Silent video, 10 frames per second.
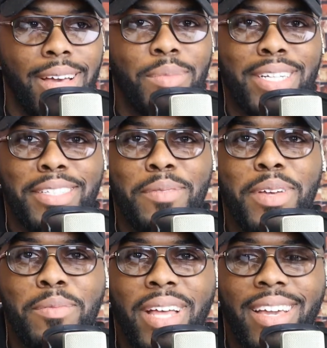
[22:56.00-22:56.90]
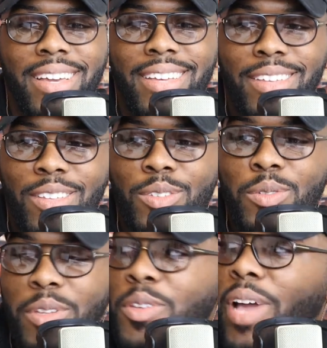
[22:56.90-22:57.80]
Yeah, because I'm like,
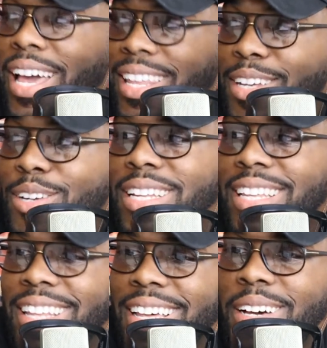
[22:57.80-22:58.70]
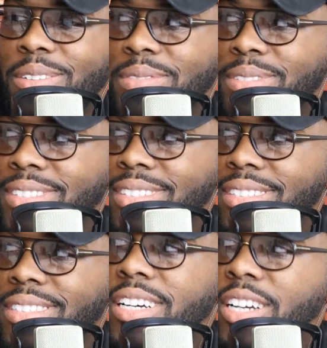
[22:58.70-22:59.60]
you had literally left
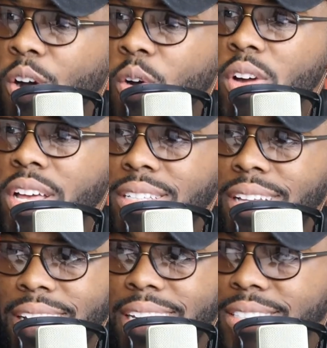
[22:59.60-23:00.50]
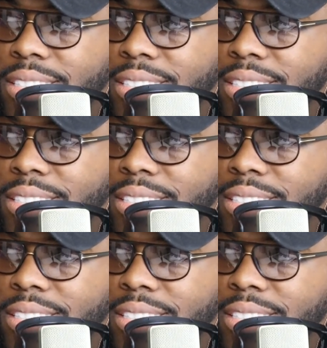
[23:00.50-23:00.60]
to go and I guess